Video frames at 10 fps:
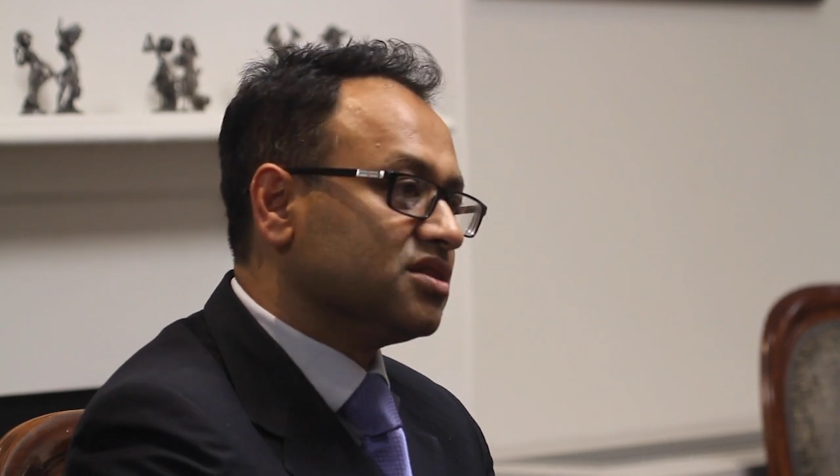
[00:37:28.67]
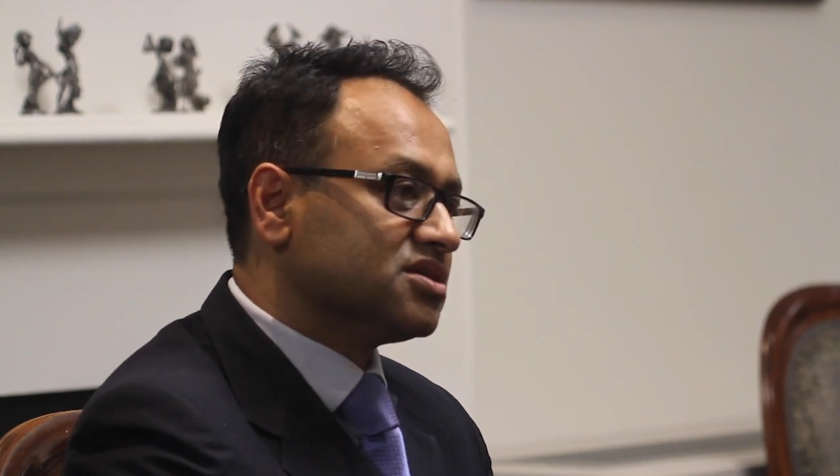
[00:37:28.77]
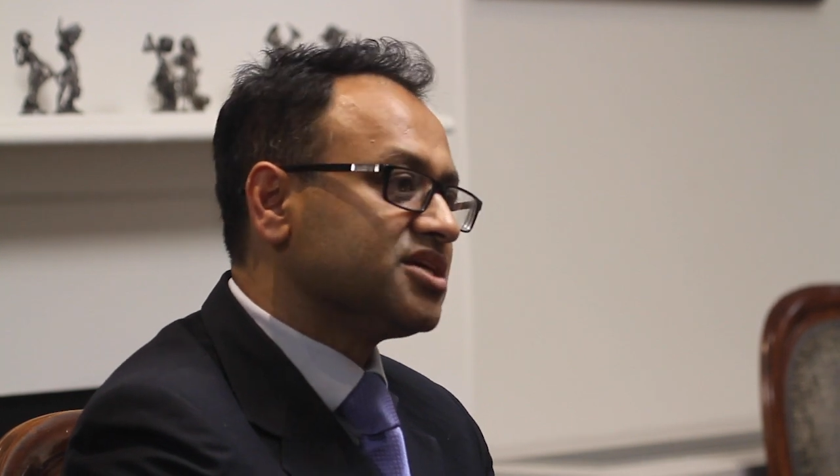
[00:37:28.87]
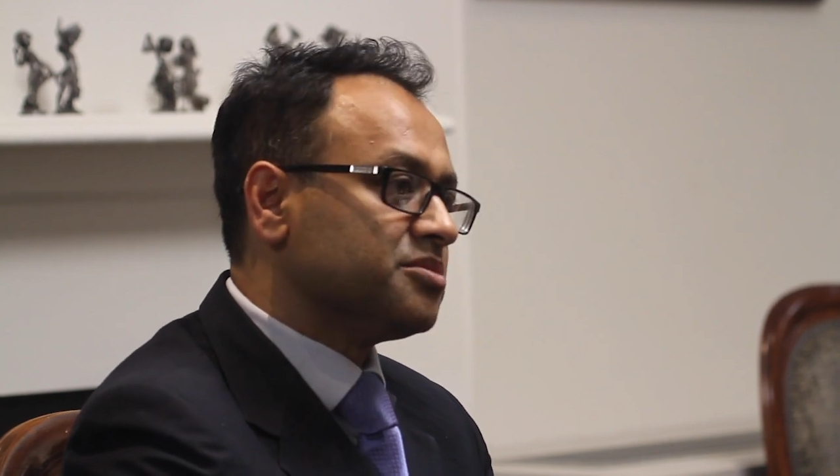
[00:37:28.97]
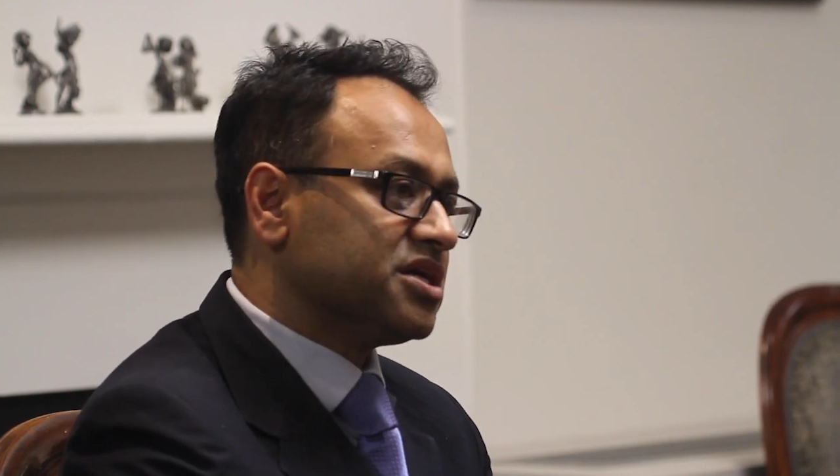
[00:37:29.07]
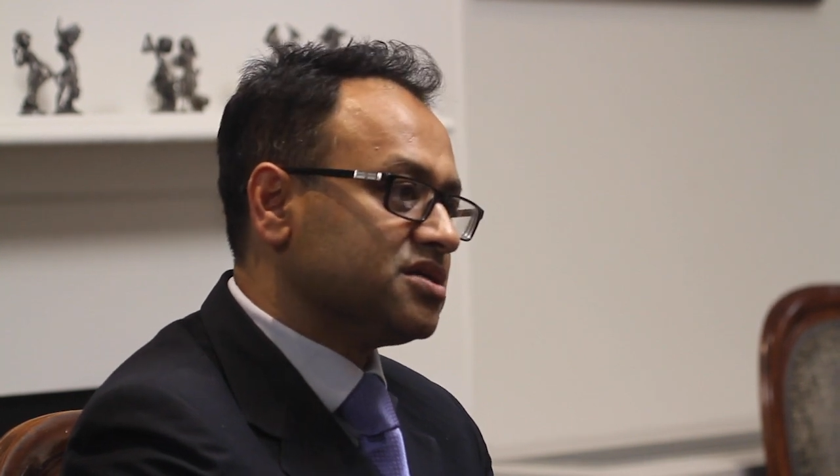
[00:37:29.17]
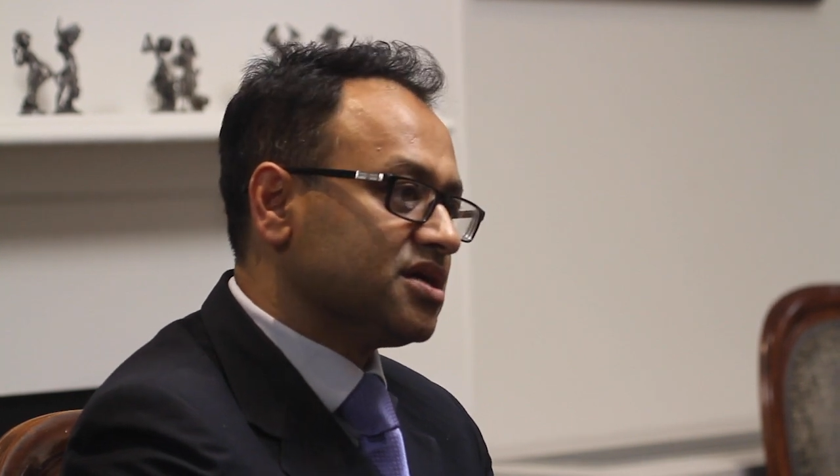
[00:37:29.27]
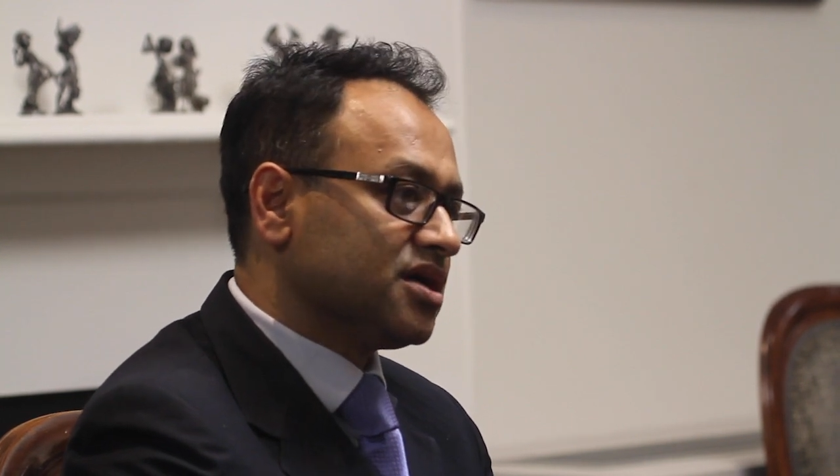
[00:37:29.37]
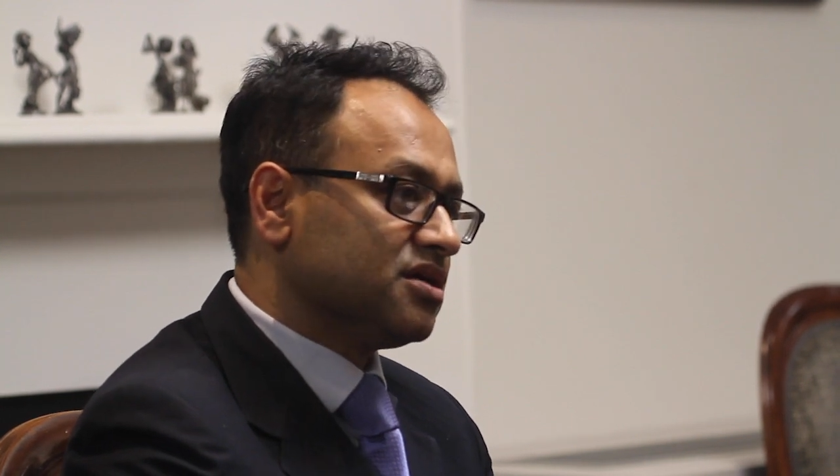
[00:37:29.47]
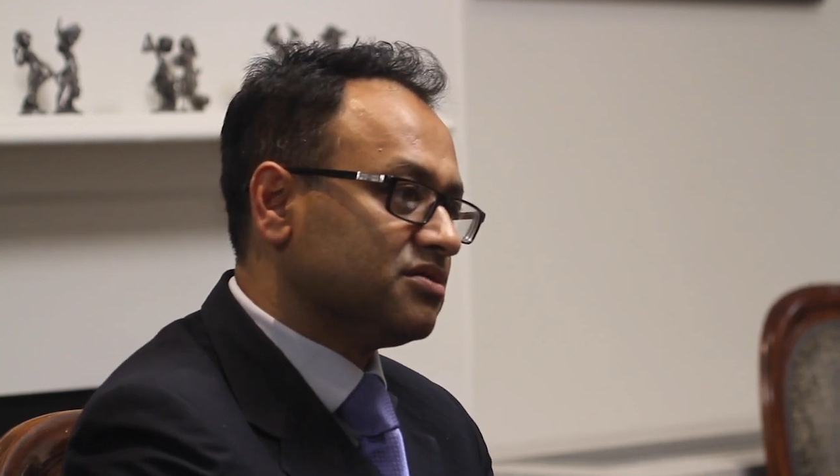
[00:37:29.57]

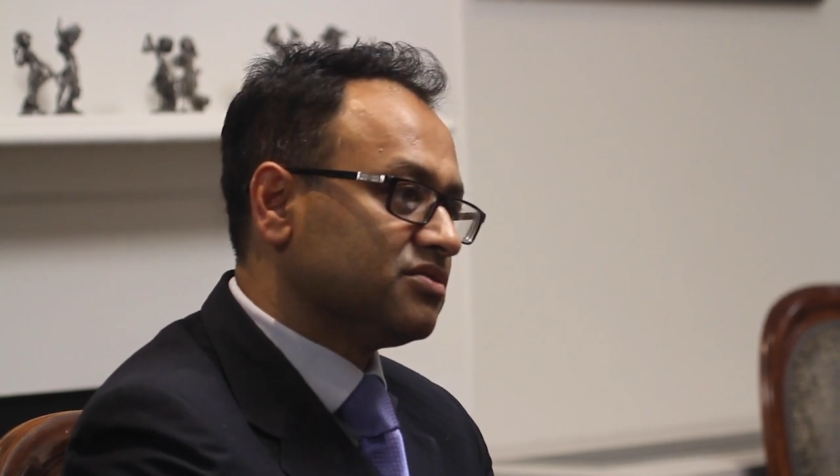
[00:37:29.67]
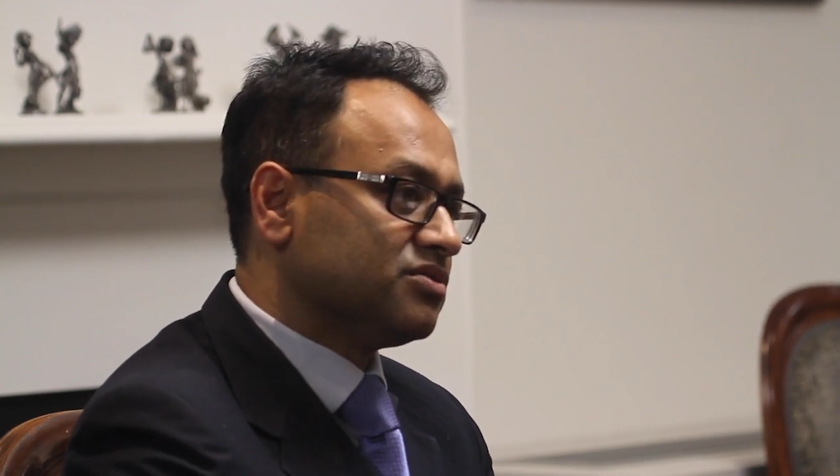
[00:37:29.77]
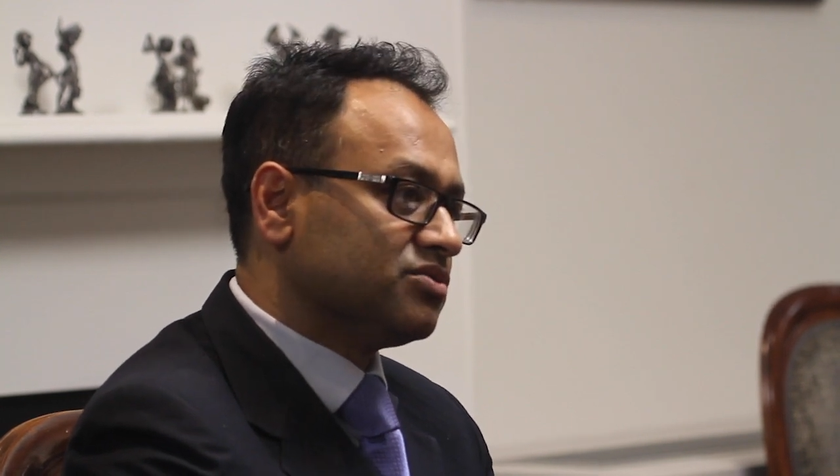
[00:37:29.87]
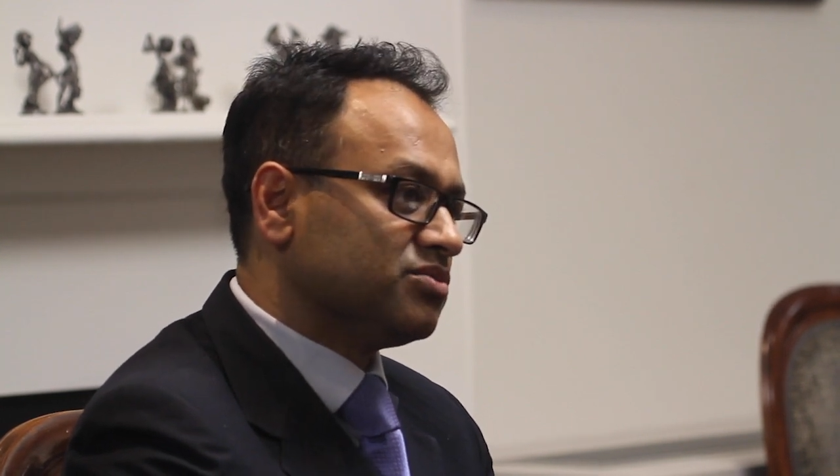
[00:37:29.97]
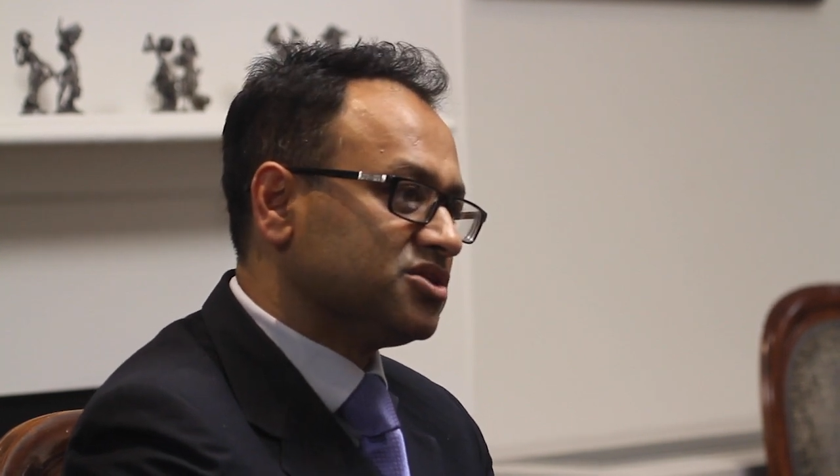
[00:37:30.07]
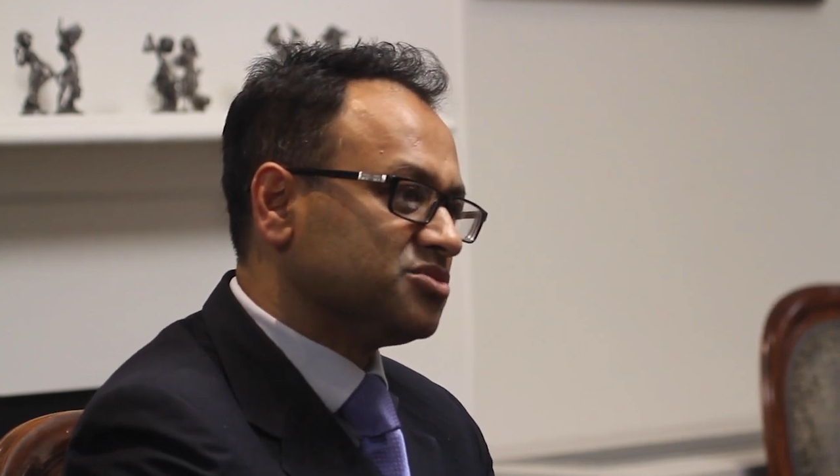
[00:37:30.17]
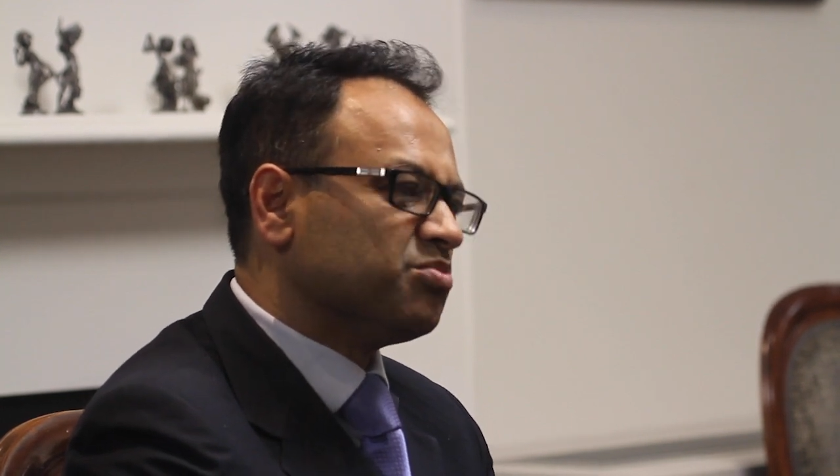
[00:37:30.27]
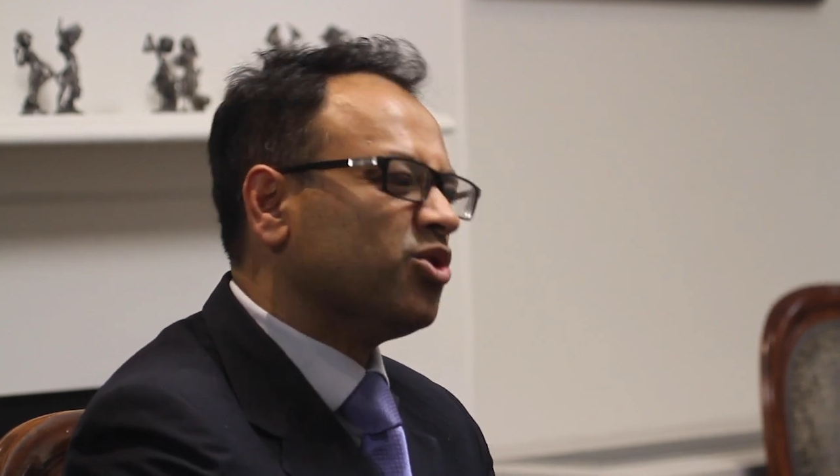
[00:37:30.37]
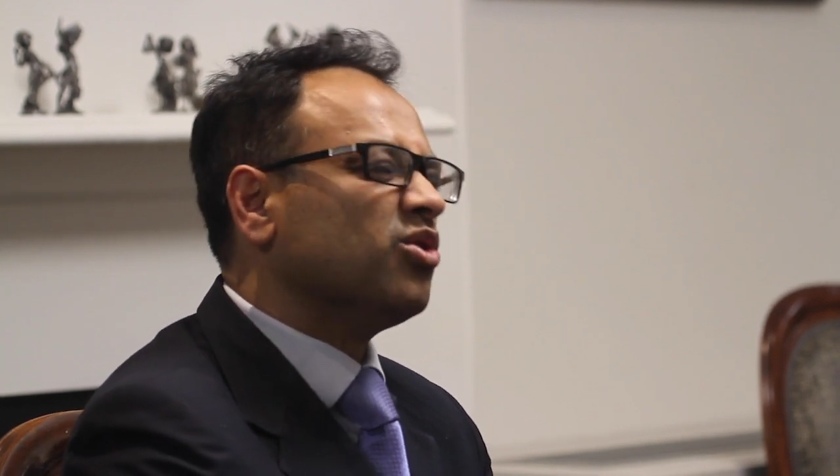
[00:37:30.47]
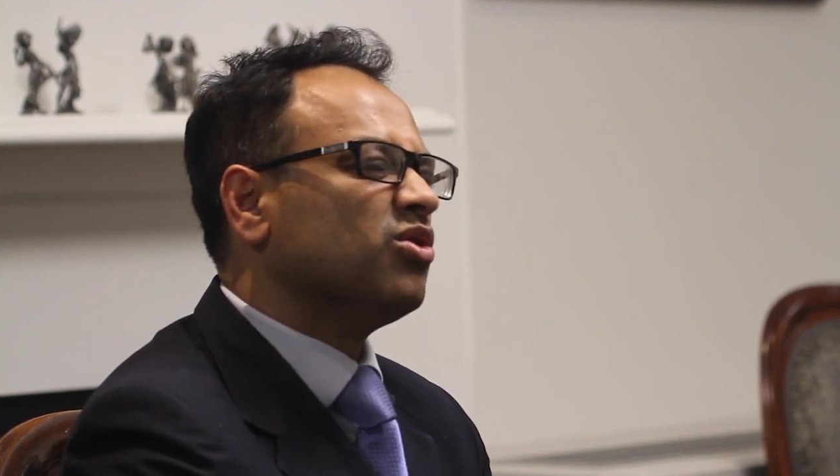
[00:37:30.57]
CBD, which is
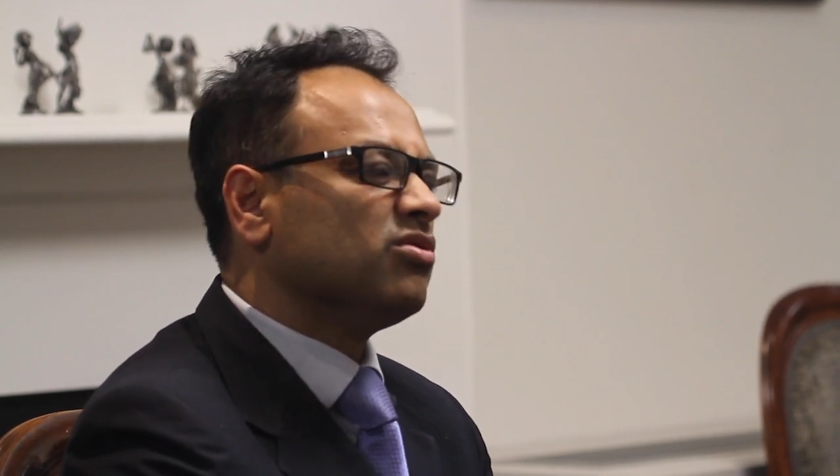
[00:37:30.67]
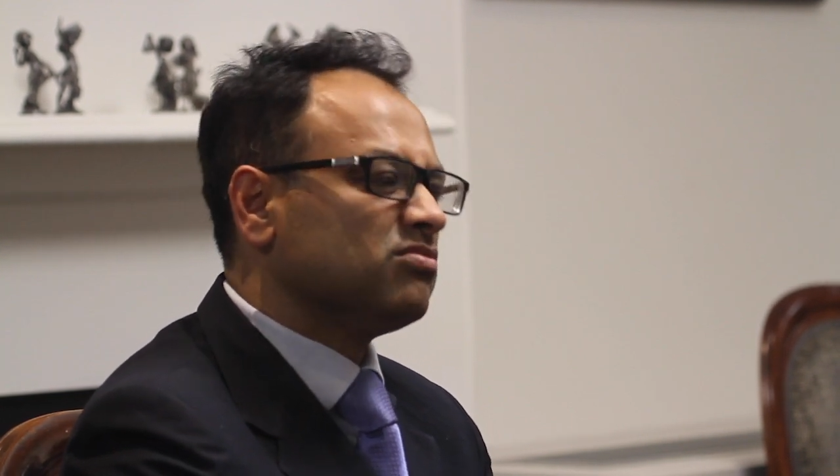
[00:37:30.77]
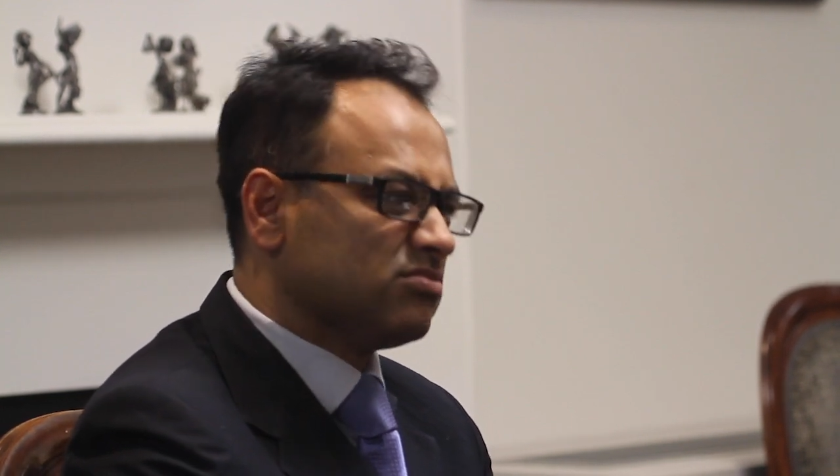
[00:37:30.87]
more